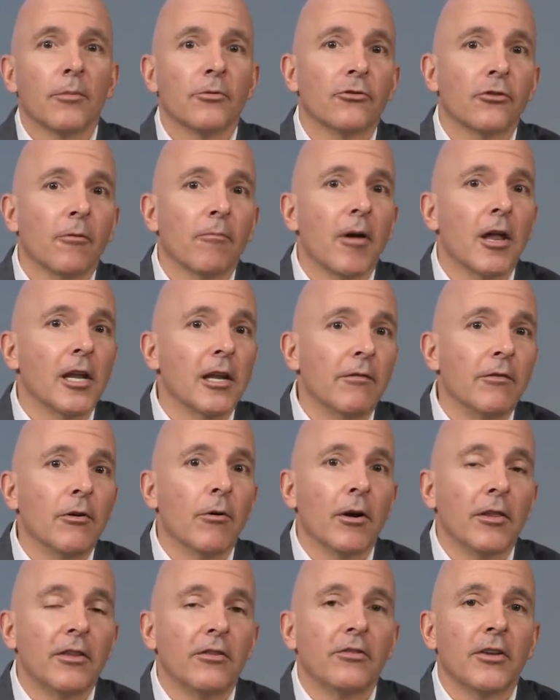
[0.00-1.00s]
I'm sure many of you
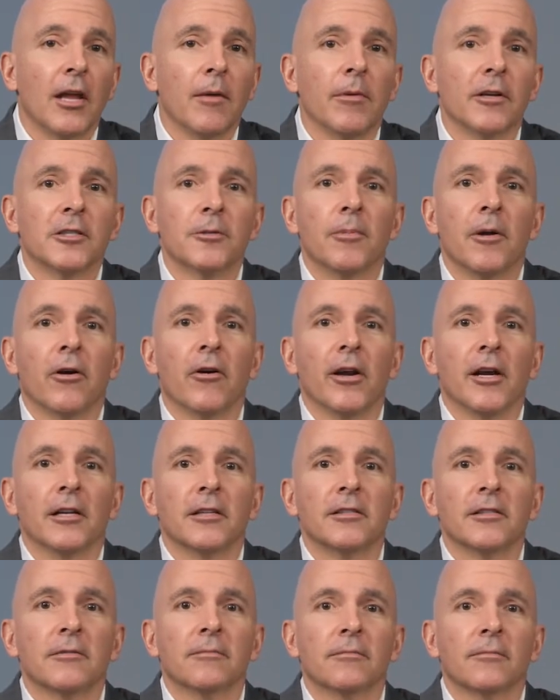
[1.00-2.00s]
had the same
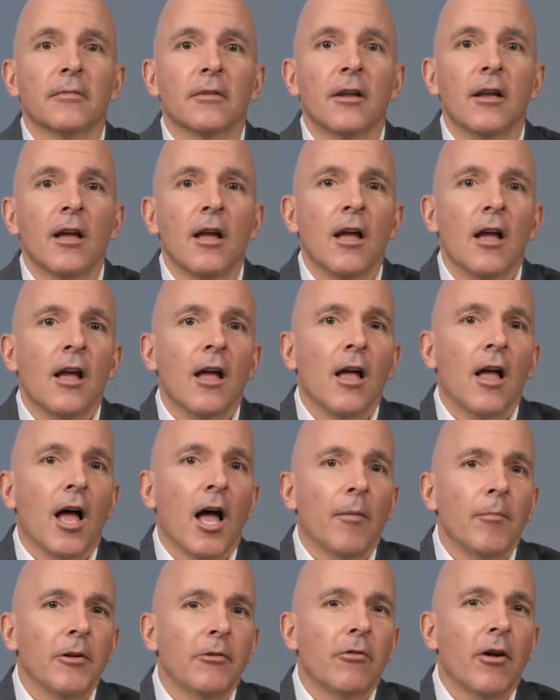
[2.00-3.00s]
experience.
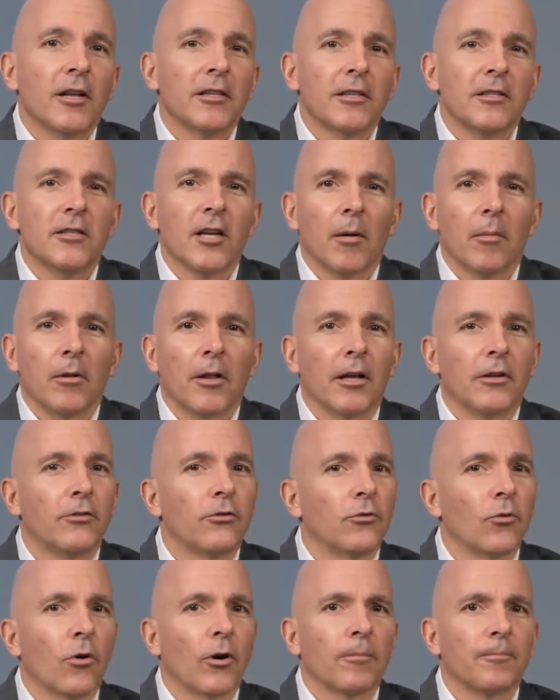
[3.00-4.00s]
Omicron's a double edged
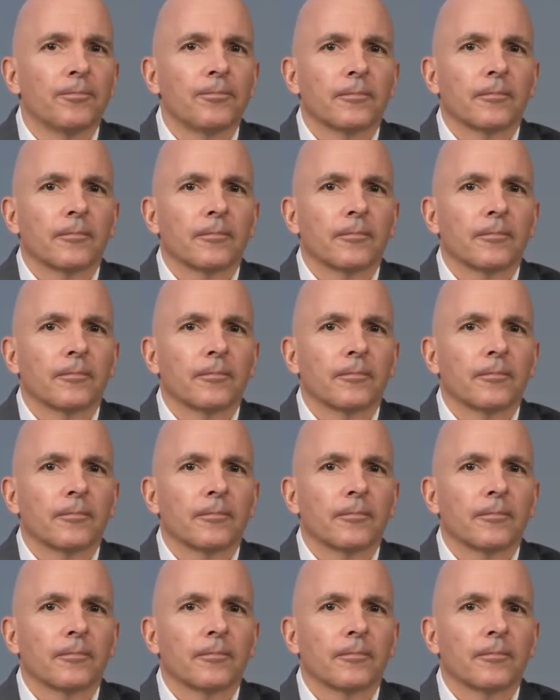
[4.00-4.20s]
sword.